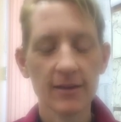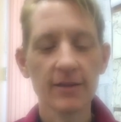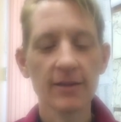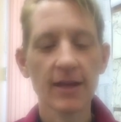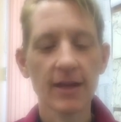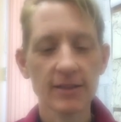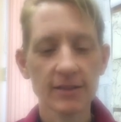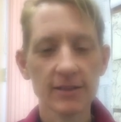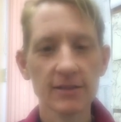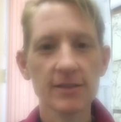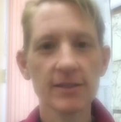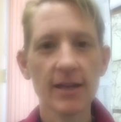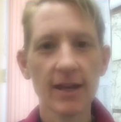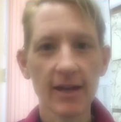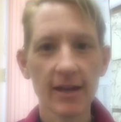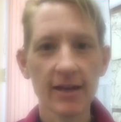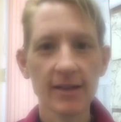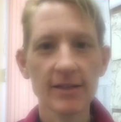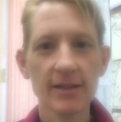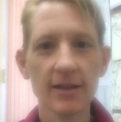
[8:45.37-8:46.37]
That
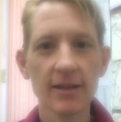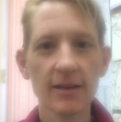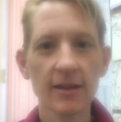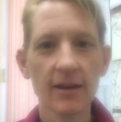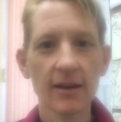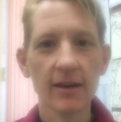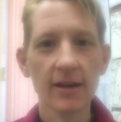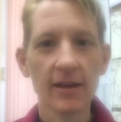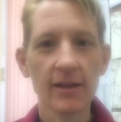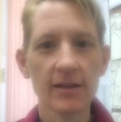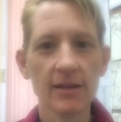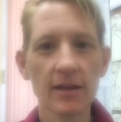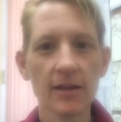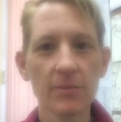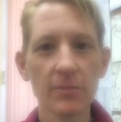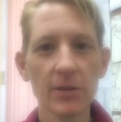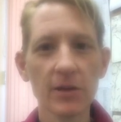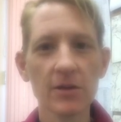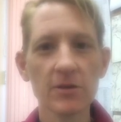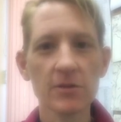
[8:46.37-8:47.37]
said, it
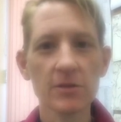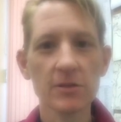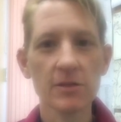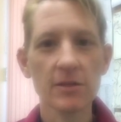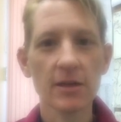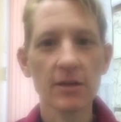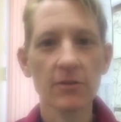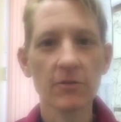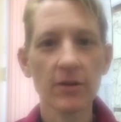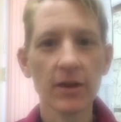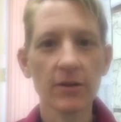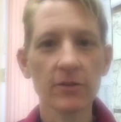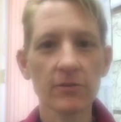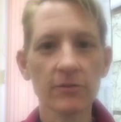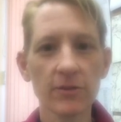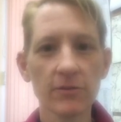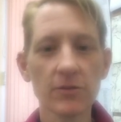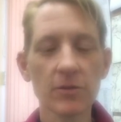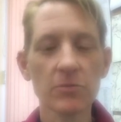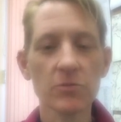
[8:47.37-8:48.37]
appears that around
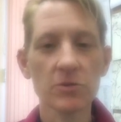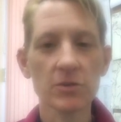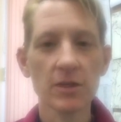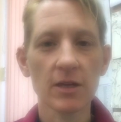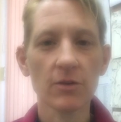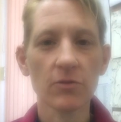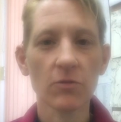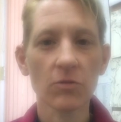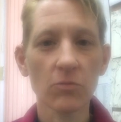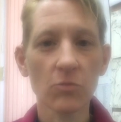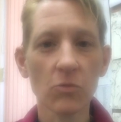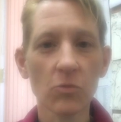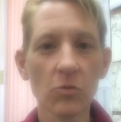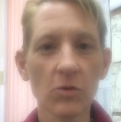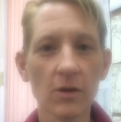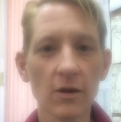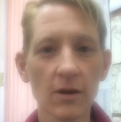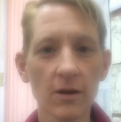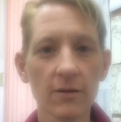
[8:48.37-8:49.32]
50% or more